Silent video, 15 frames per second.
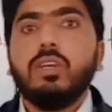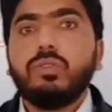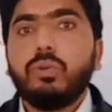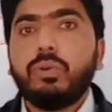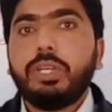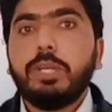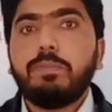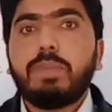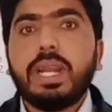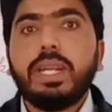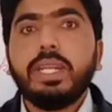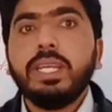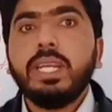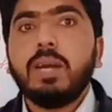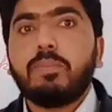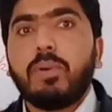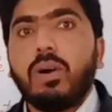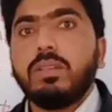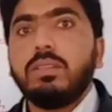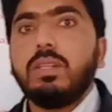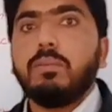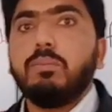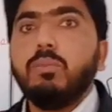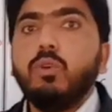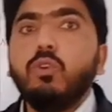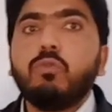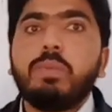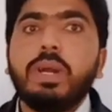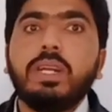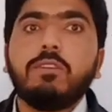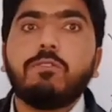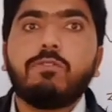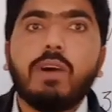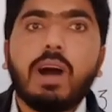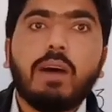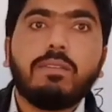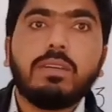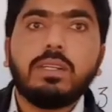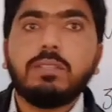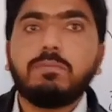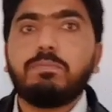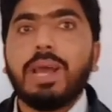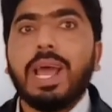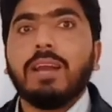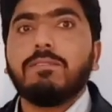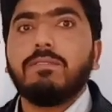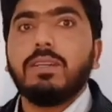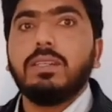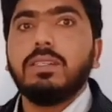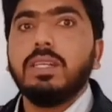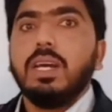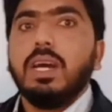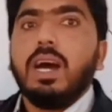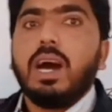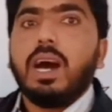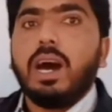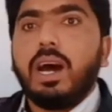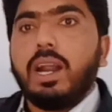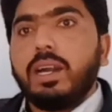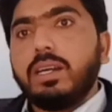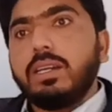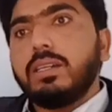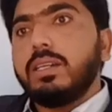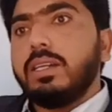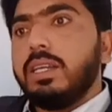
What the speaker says: So depending upon the movement forward, backward, or